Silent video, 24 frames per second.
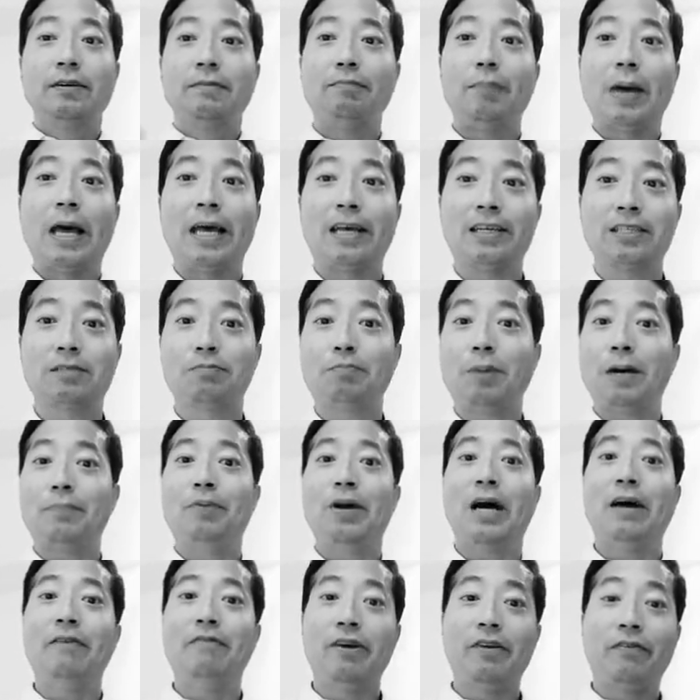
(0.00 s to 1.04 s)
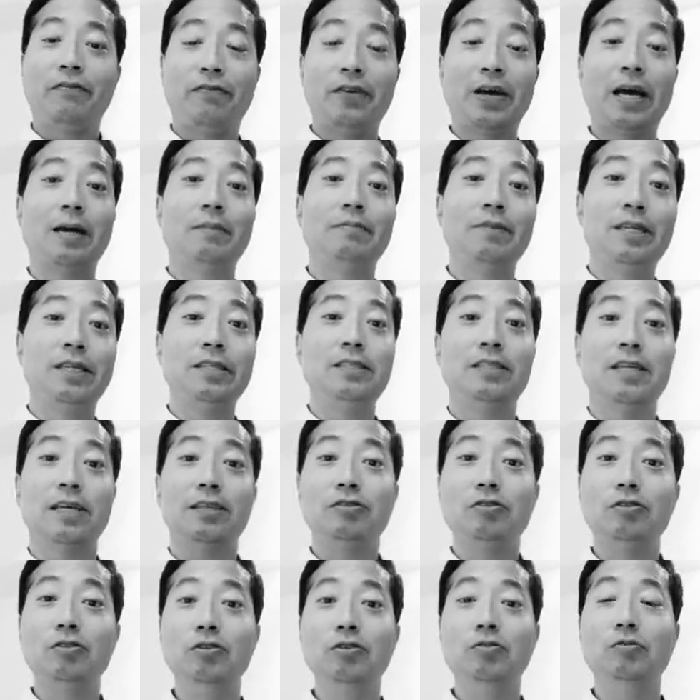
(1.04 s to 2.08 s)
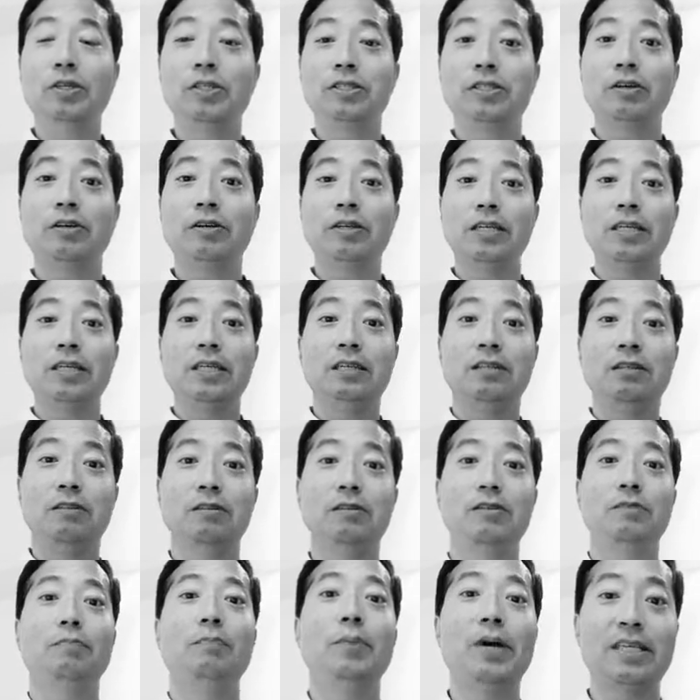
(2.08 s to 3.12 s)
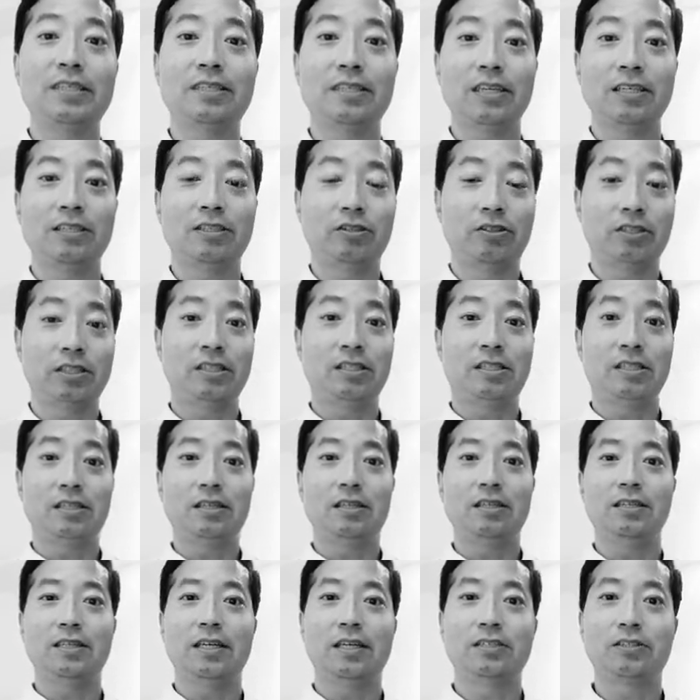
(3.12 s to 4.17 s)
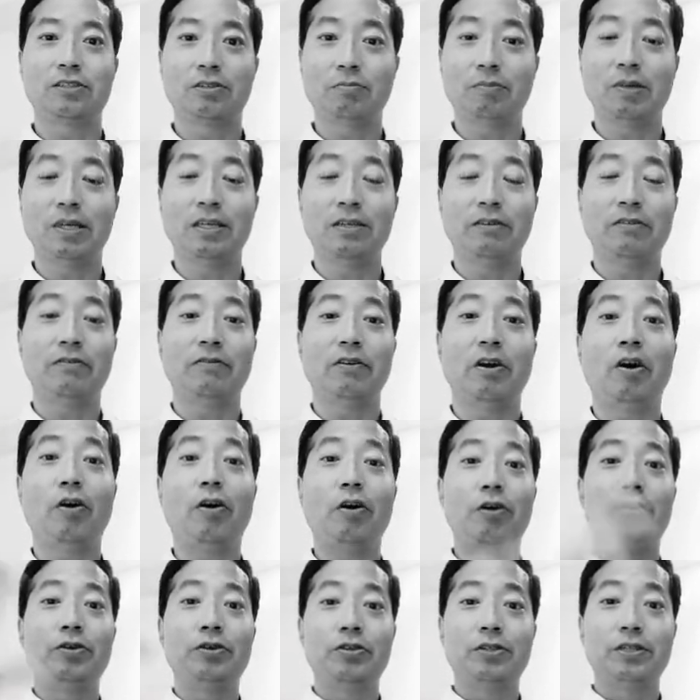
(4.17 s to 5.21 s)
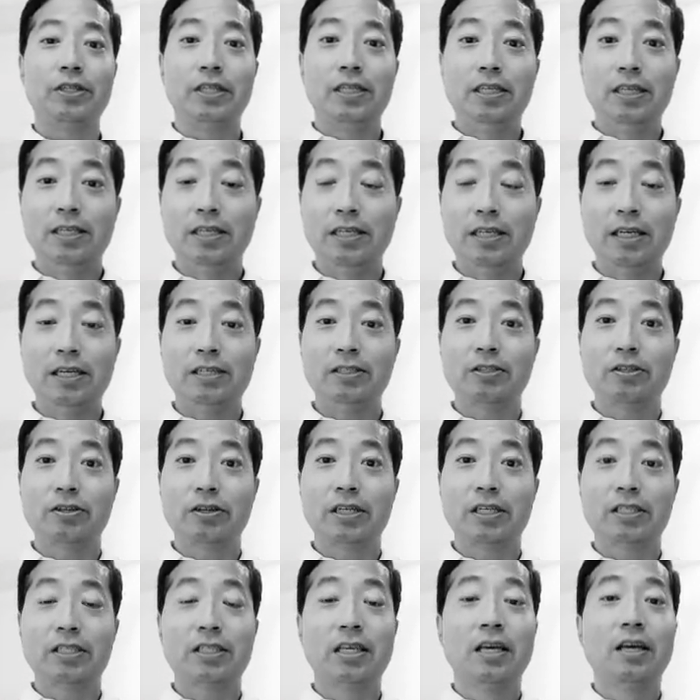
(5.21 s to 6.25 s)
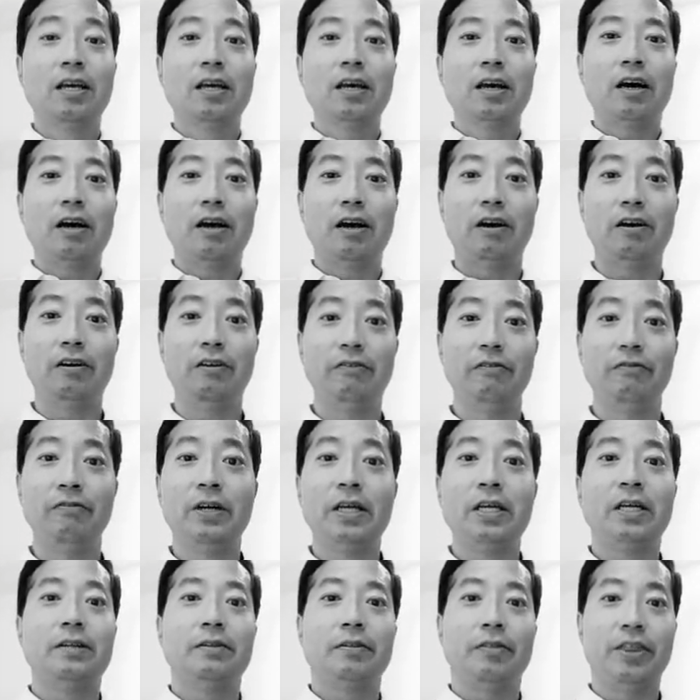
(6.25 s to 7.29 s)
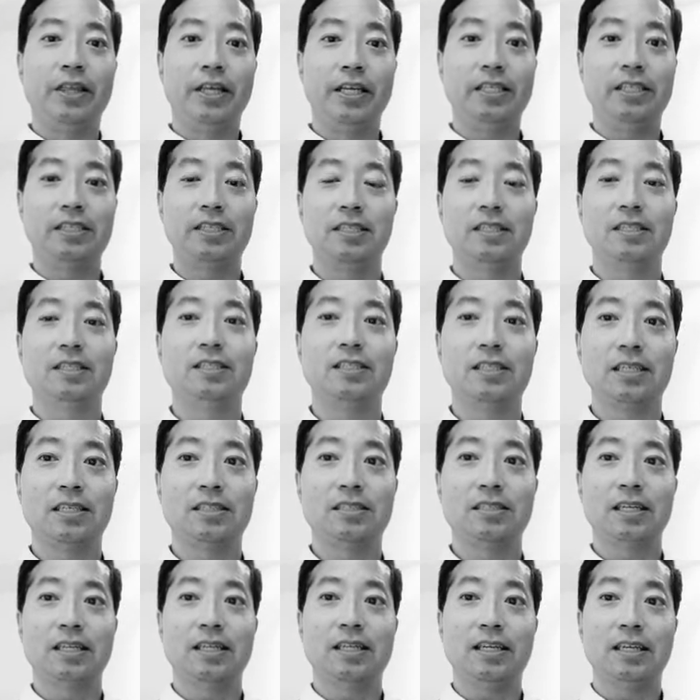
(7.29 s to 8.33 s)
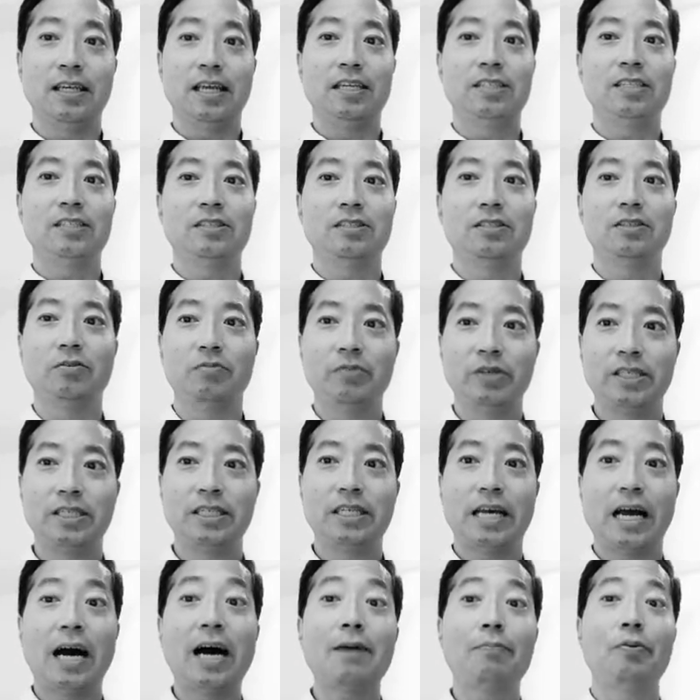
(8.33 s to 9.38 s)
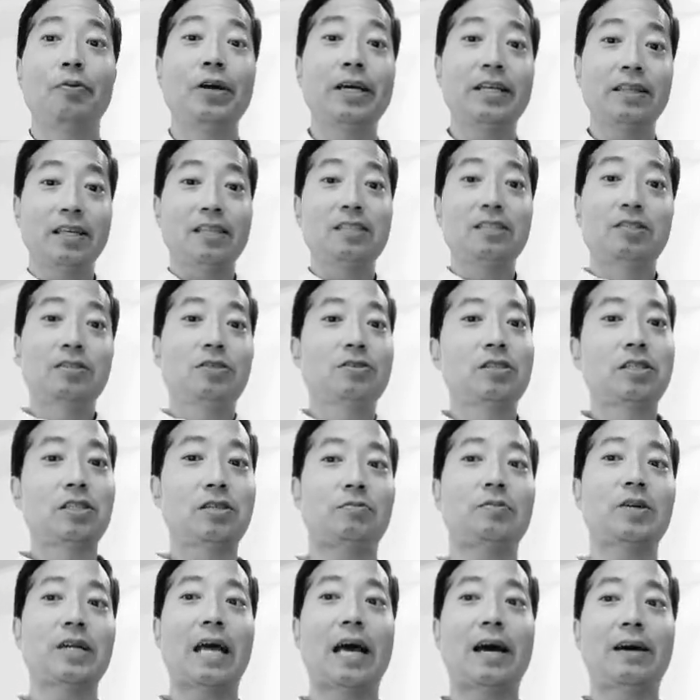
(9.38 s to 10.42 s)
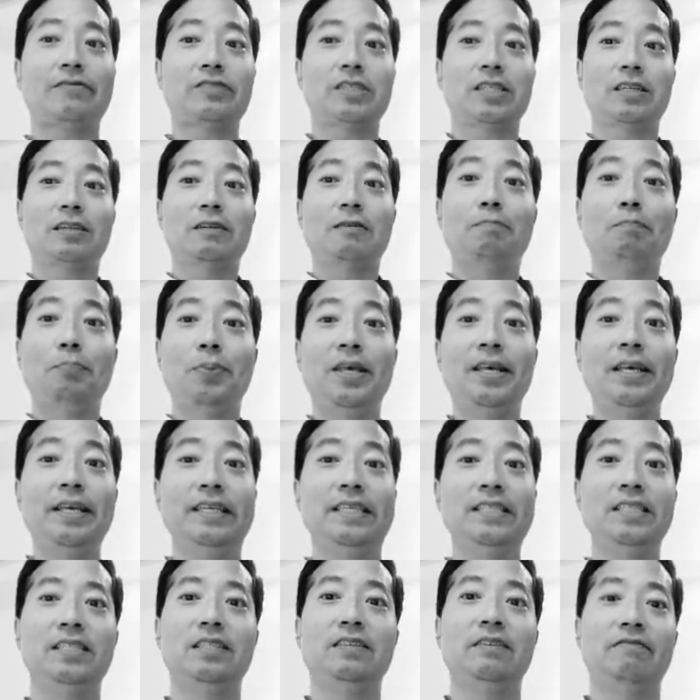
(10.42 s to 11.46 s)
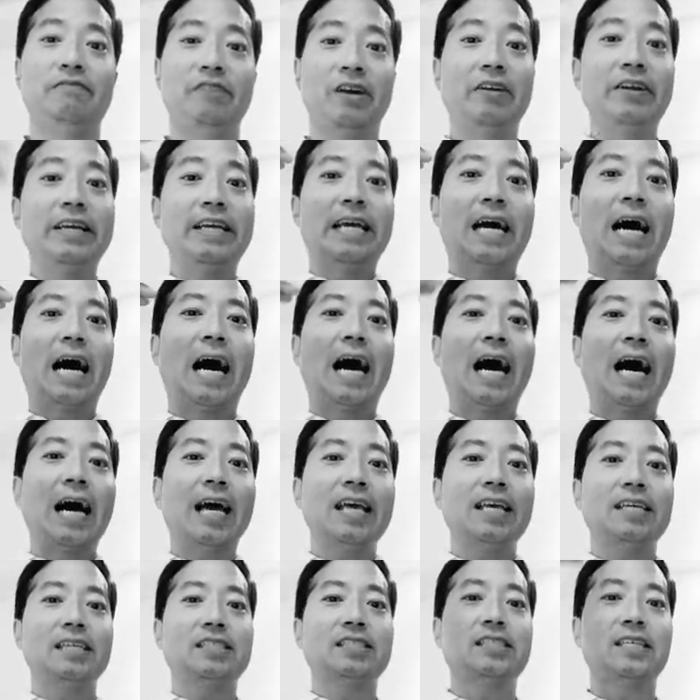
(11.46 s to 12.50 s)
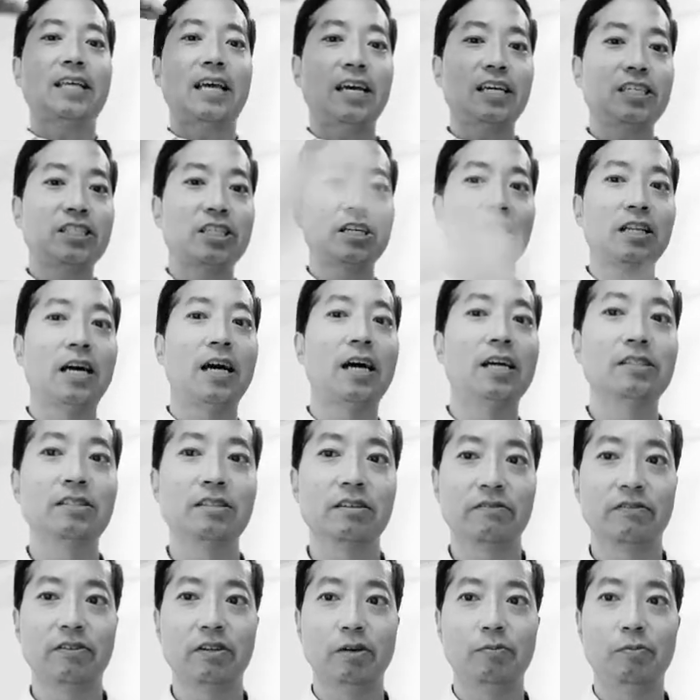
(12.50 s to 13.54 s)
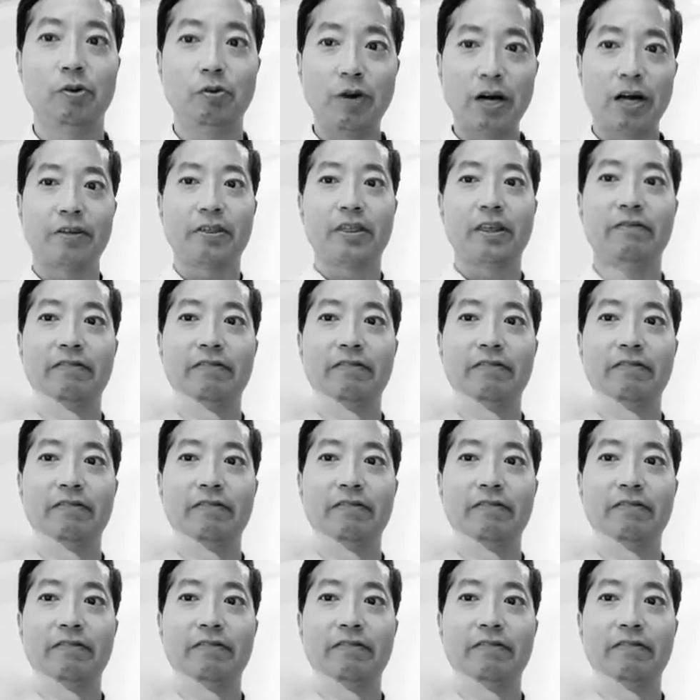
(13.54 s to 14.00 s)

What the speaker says: banks by private families that do what's only in their best interest to the detriment of all the interests of the citizens and the nations in which they operate, they still somewhat have to appease the very highest echelons of global wealth.